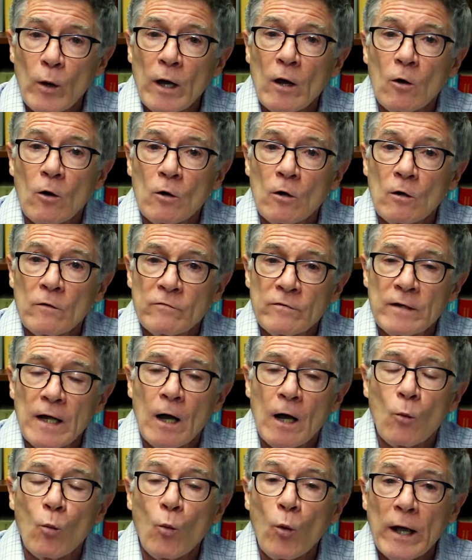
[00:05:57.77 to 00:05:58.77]
or if
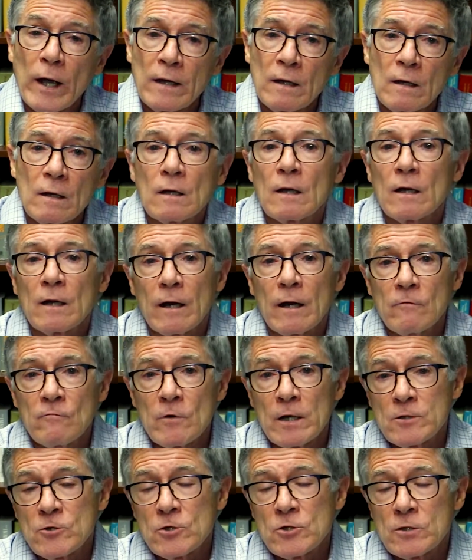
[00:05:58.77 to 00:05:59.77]
not, when can I
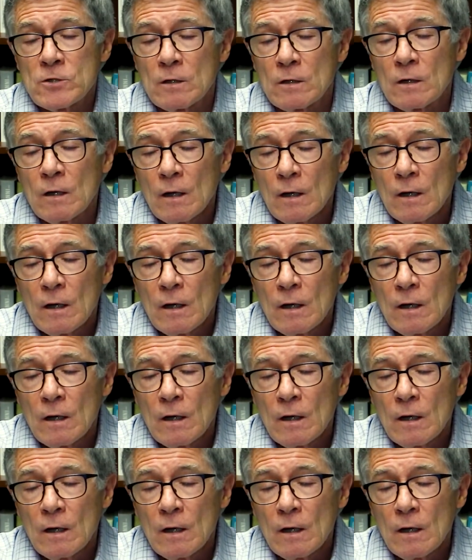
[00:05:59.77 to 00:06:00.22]
register?